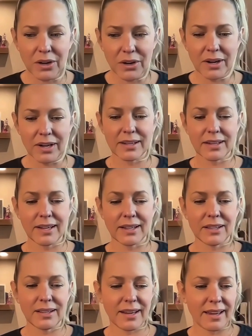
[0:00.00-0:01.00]

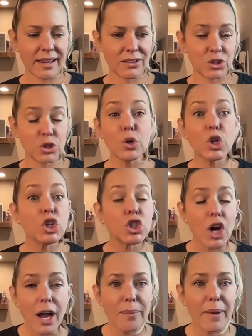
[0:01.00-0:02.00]
and do a good
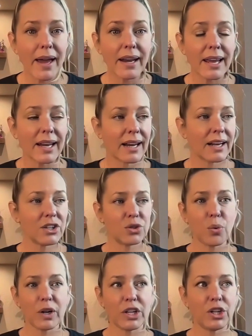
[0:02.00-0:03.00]
job at it. And I just
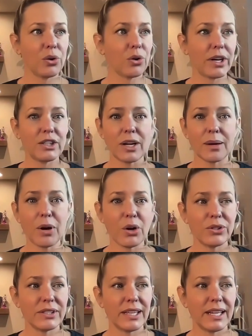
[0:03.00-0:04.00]
wanted to do a great job
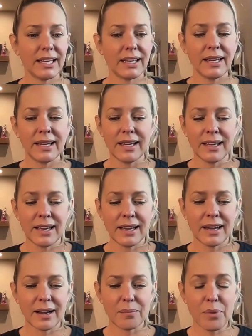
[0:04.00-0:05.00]
hosting
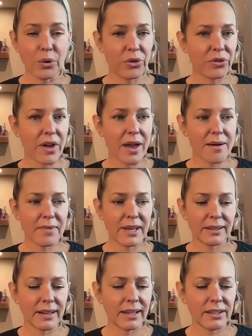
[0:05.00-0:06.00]
both of them
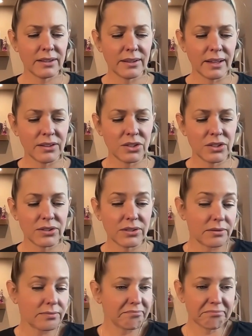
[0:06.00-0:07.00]
and
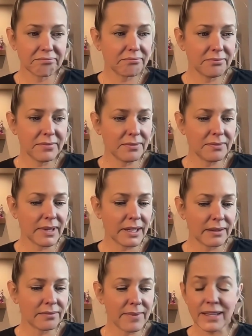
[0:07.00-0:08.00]
just
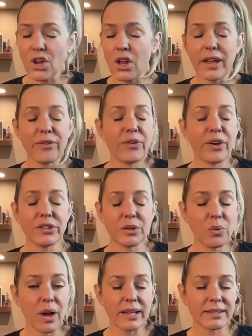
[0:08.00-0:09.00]
that's all I felt it
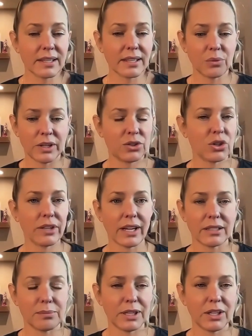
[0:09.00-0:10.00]
was, and it turned out
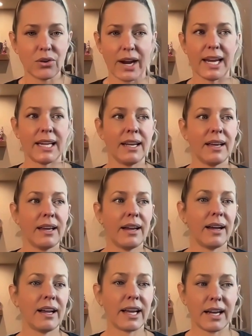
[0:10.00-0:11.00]
to be great.
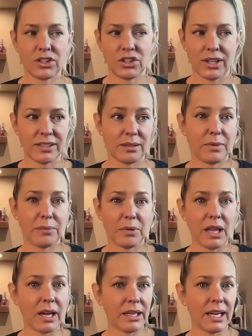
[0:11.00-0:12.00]
I got a chance to meet
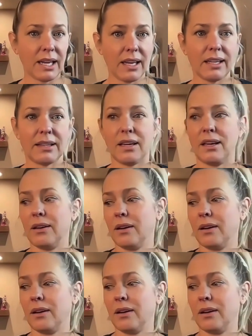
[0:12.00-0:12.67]
Melania at the